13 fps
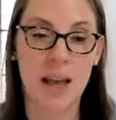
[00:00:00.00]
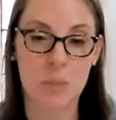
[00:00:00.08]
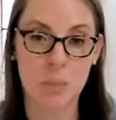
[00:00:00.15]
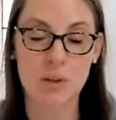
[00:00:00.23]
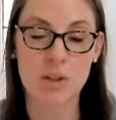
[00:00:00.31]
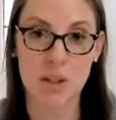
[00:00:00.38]

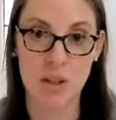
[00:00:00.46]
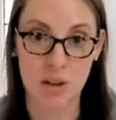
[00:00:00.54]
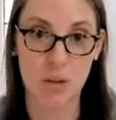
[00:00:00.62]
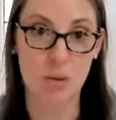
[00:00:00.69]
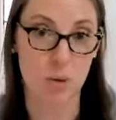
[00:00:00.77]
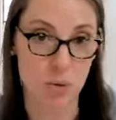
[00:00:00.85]
able to
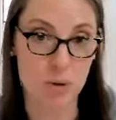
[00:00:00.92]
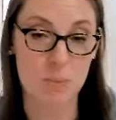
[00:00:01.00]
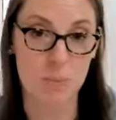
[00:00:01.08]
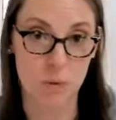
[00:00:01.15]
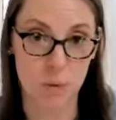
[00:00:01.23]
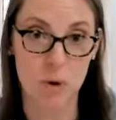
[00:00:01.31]
throw
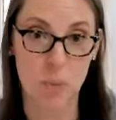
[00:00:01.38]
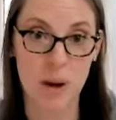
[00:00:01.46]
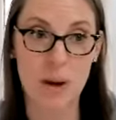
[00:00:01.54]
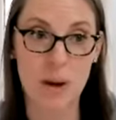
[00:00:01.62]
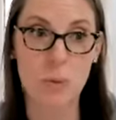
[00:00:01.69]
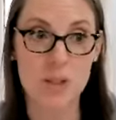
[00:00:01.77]
some food
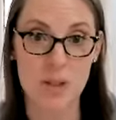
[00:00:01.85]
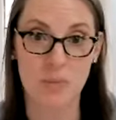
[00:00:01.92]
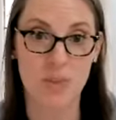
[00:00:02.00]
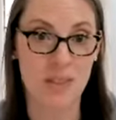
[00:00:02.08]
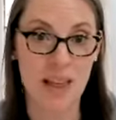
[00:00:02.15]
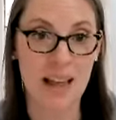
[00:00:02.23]
away was
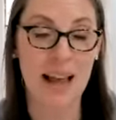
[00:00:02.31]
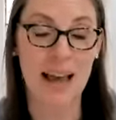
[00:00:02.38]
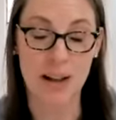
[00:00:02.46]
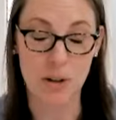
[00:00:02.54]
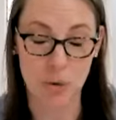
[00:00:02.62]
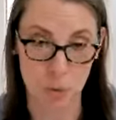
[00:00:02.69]
something that I
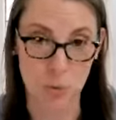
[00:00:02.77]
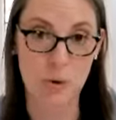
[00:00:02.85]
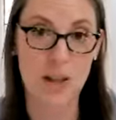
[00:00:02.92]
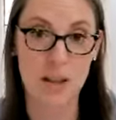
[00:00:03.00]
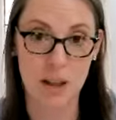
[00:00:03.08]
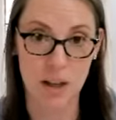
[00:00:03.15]
had to
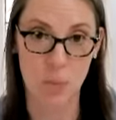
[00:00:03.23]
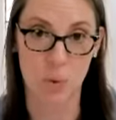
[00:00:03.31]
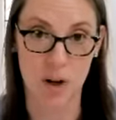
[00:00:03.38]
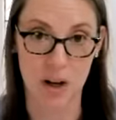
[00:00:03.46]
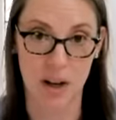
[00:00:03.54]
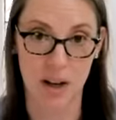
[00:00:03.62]
really
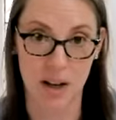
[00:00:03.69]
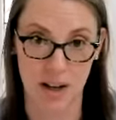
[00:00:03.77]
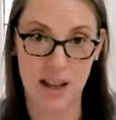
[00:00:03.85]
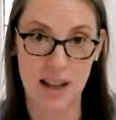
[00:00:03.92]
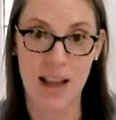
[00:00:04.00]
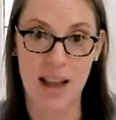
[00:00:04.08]
work on.
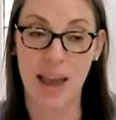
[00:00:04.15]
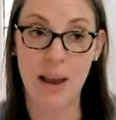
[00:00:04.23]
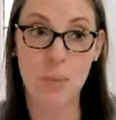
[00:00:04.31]
It